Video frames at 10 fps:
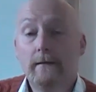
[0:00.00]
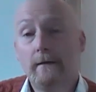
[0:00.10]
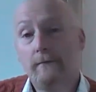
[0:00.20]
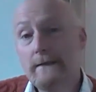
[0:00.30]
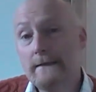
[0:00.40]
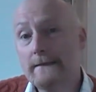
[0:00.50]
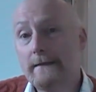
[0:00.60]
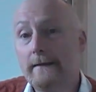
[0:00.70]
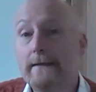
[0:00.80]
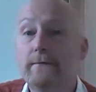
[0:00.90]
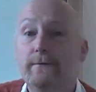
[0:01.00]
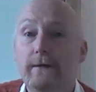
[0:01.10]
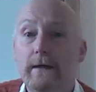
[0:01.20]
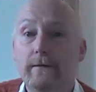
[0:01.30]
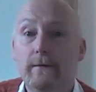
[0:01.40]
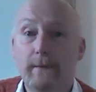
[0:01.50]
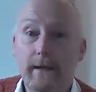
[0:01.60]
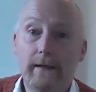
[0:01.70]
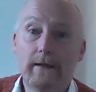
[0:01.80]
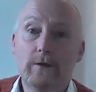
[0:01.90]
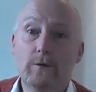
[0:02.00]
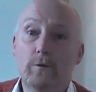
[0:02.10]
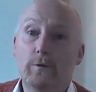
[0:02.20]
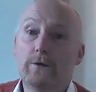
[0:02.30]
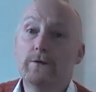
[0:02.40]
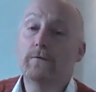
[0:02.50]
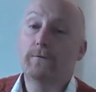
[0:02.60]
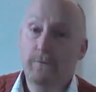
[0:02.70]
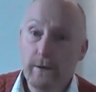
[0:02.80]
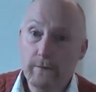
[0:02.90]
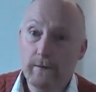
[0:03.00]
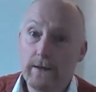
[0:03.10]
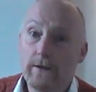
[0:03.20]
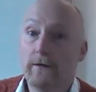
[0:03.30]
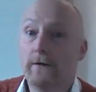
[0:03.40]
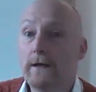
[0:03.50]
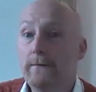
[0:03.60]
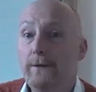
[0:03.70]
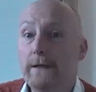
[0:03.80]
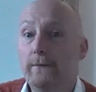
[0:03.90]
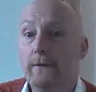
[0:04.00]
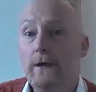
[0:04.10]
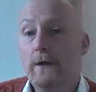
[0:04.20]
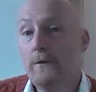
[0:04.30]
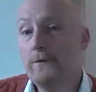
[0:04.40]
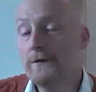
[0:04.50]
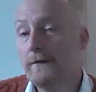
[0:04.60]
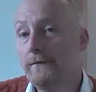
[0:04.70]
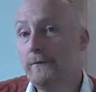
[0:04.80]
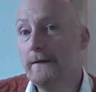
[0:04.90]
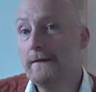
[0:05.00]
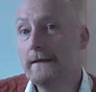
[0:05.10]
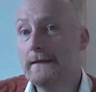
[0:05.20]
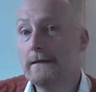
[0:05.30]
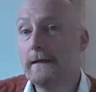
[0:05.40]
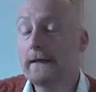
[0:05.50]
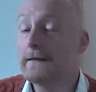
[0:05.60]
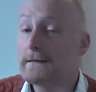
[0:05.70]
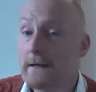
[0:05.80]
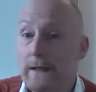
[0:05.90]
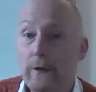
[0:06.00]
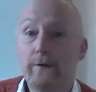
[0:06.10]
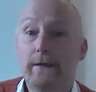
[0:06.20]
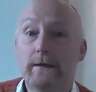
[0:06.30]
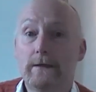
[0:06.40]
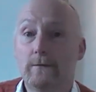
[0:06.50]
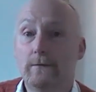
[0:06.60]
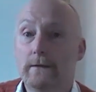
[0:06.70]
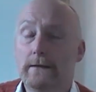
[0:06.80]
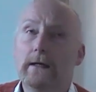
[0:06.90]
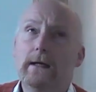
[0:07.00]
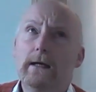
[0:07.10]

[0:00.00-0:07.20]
Now, recent studies have found that panic disorders frequently occur in people who suffer with things like psychotic disorders.